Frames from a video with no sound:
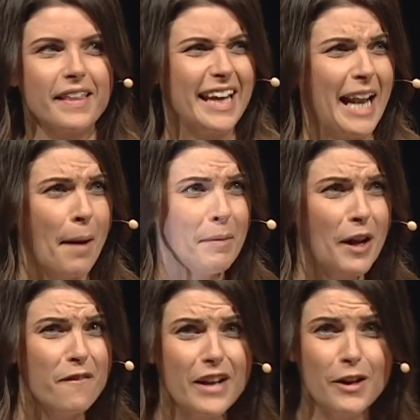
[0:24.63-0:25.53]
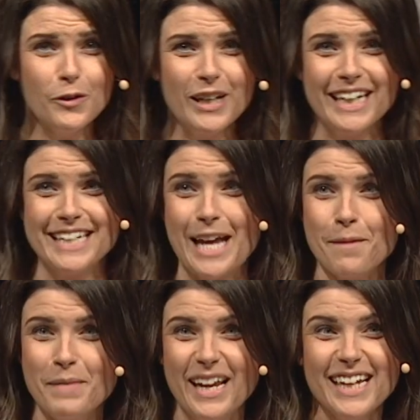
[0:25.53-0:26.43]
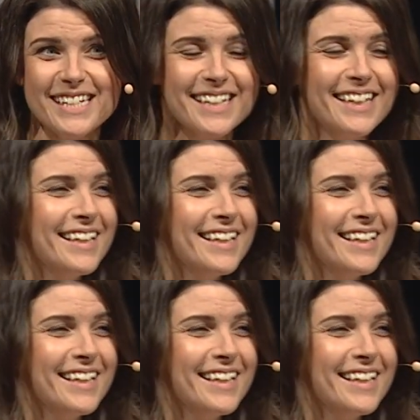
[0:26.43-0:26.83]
thinking, how am I going to fit it all in 10 minutes?